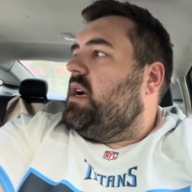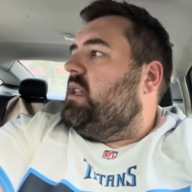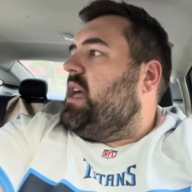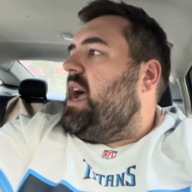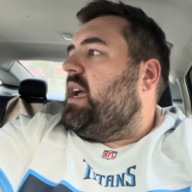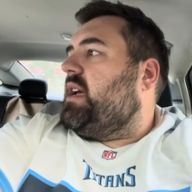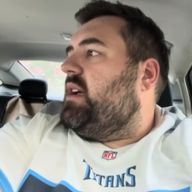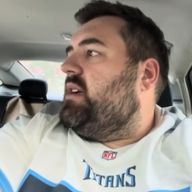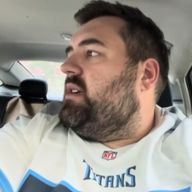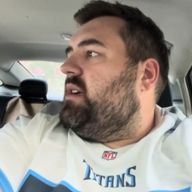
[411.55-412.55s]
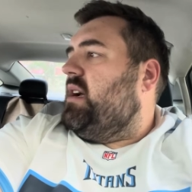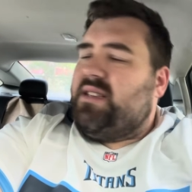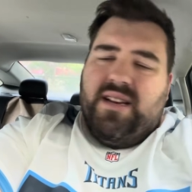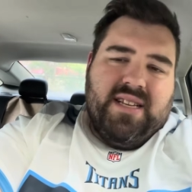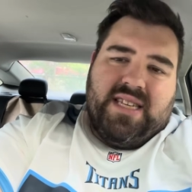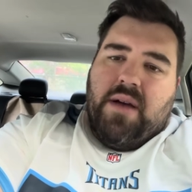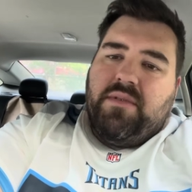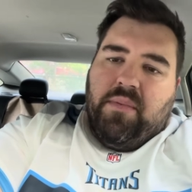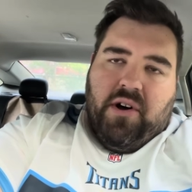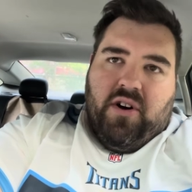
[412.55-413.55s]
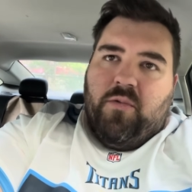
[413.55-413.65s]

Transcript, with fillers: Like, it's unacceptable.